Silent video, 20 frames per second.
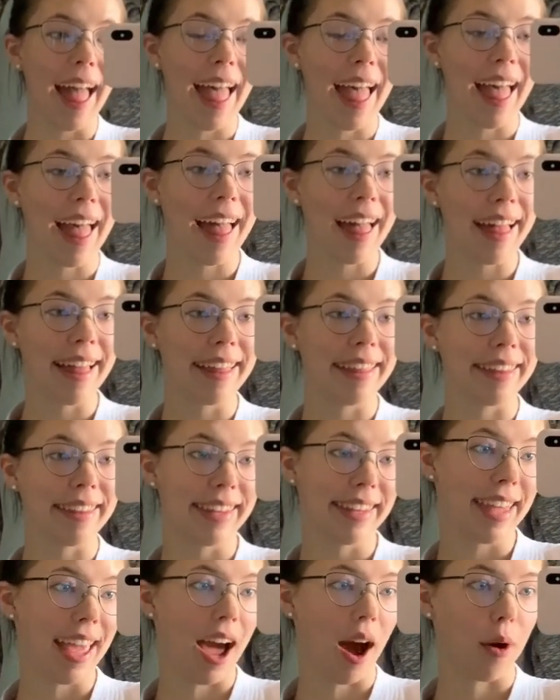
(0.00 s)
And
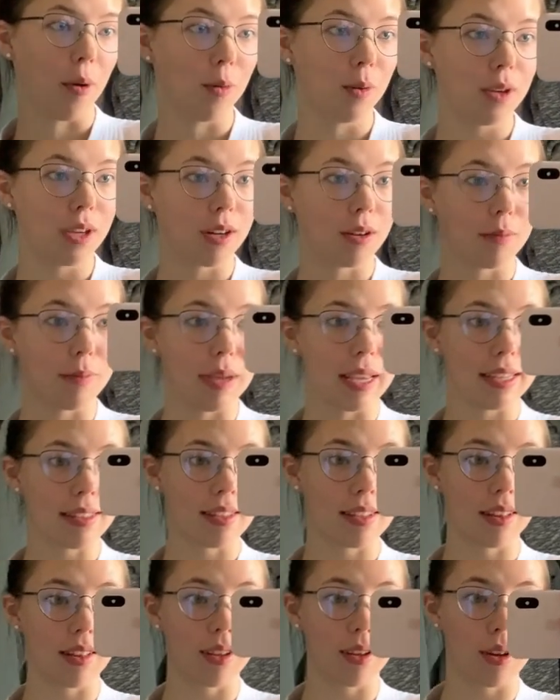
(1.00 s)
yeah, we are
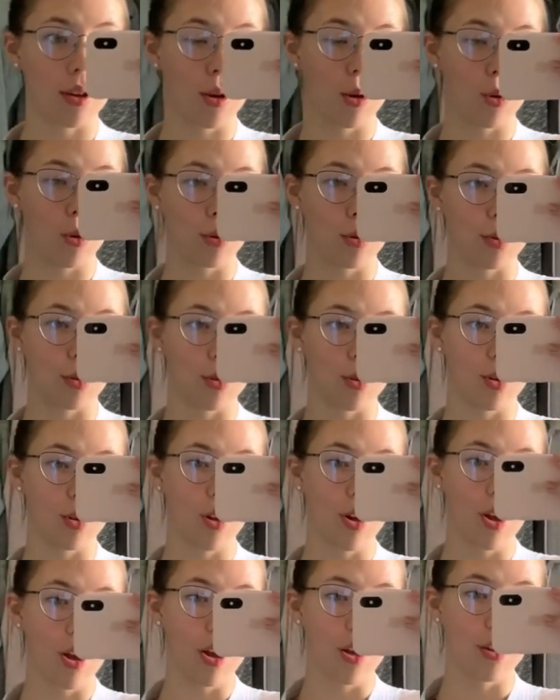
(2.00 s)
basically going
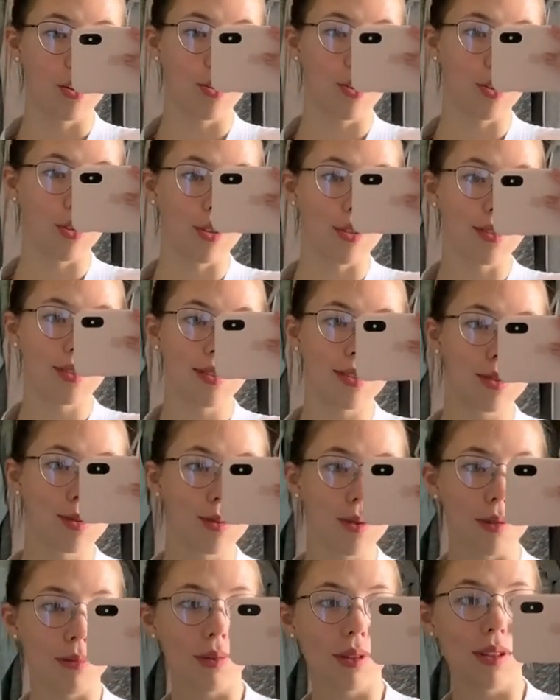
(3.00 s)
to just
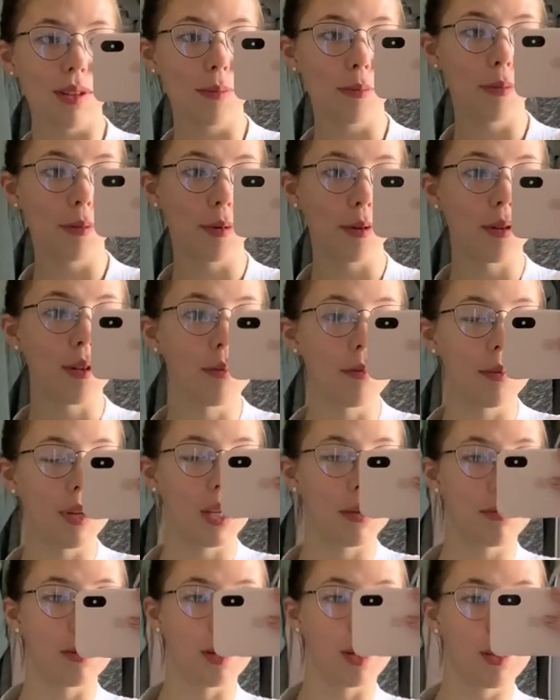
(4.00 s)
swim in the pool,
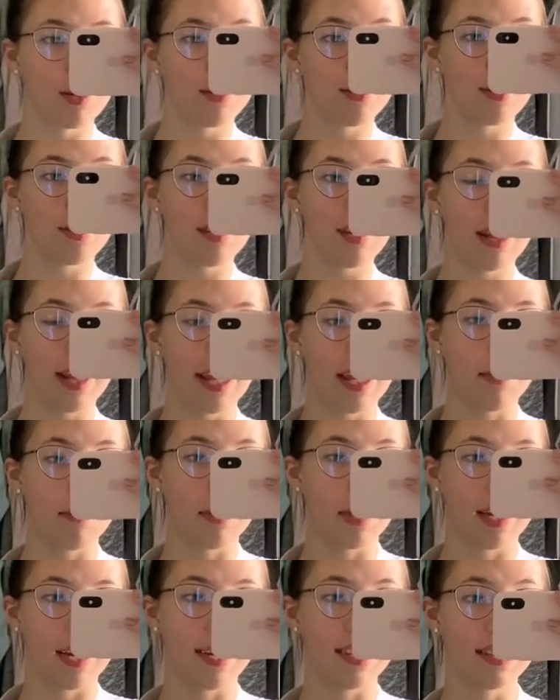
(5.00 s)
maybe go to the lake,
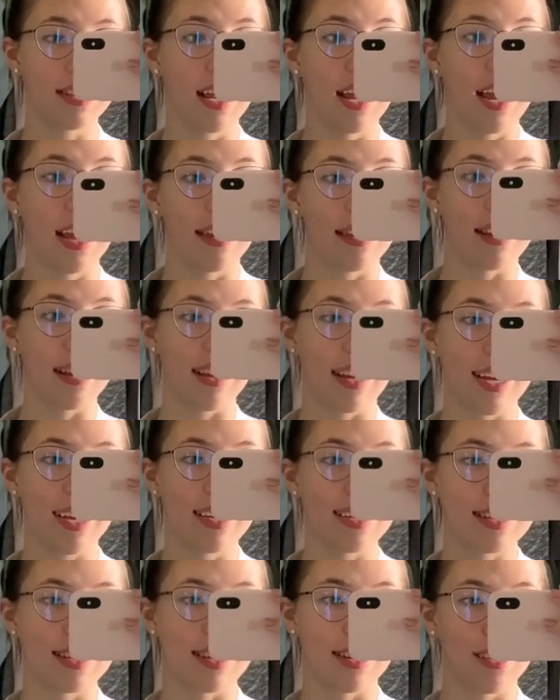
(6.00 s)
because the lake
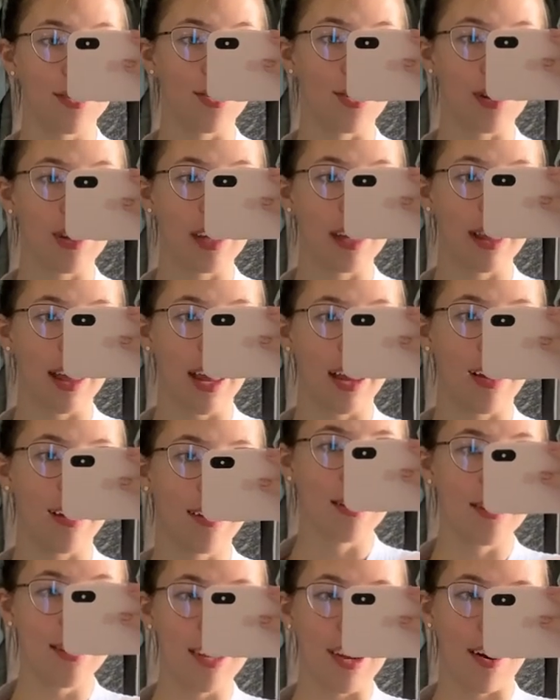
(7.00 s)
is literally
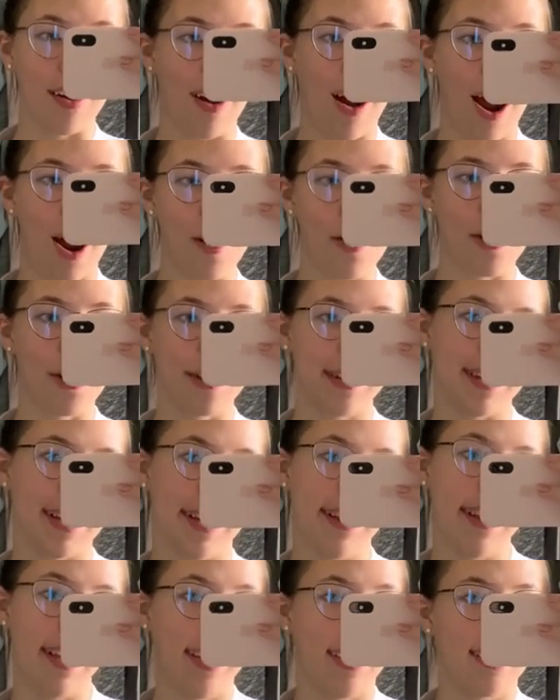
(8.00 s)
like near our
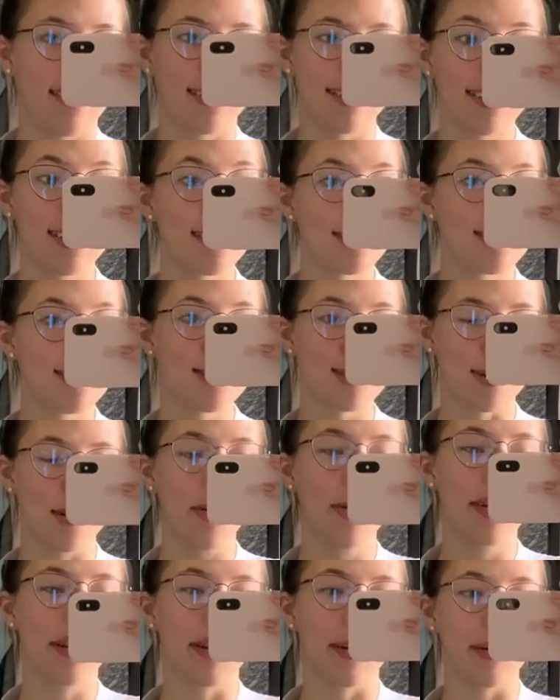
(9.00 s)
hotel, like it's
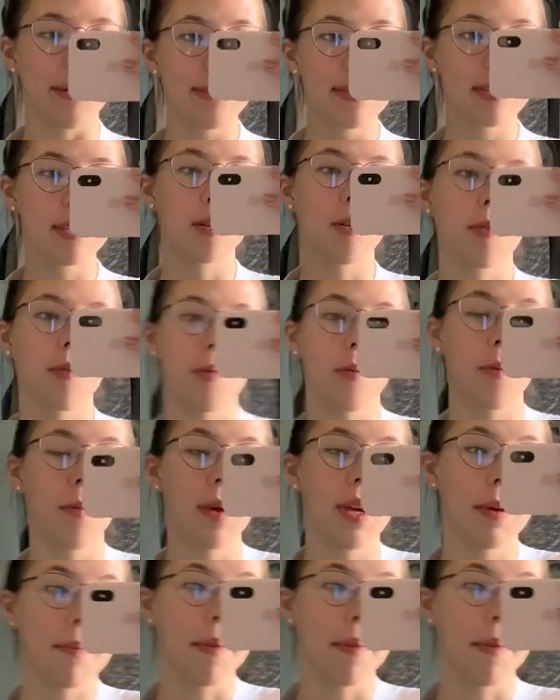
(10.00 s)
so close, so we